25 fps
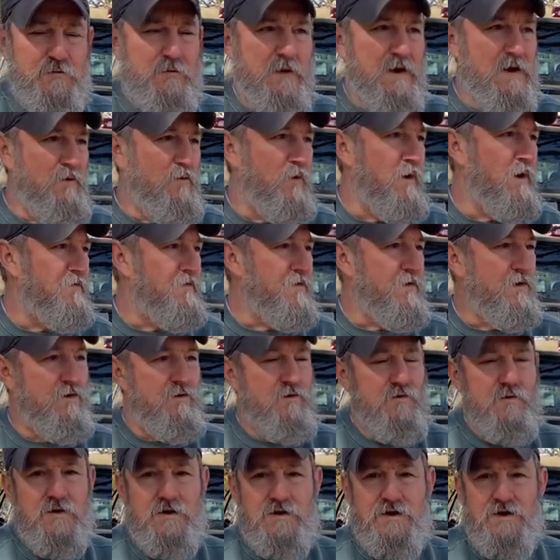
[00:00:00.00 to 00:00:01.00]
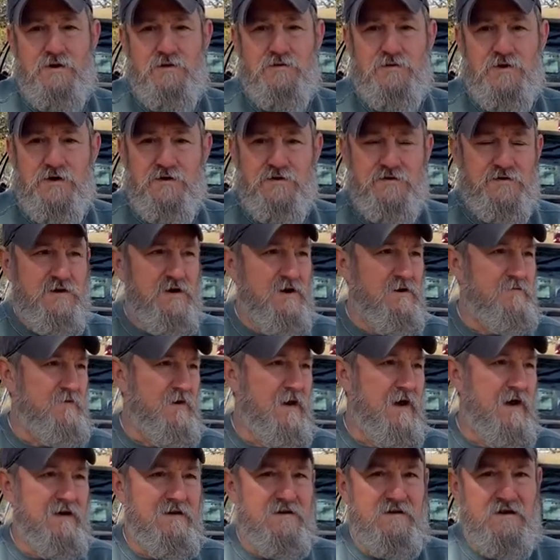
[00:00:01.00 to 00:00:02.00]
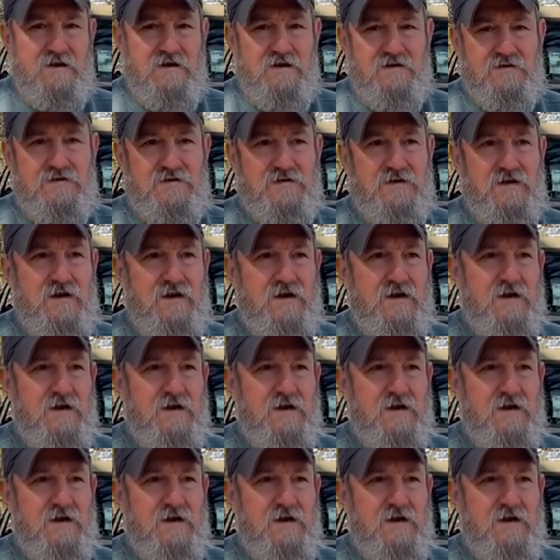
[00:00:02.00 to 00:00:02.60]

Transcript: be with you when you do stuff like this.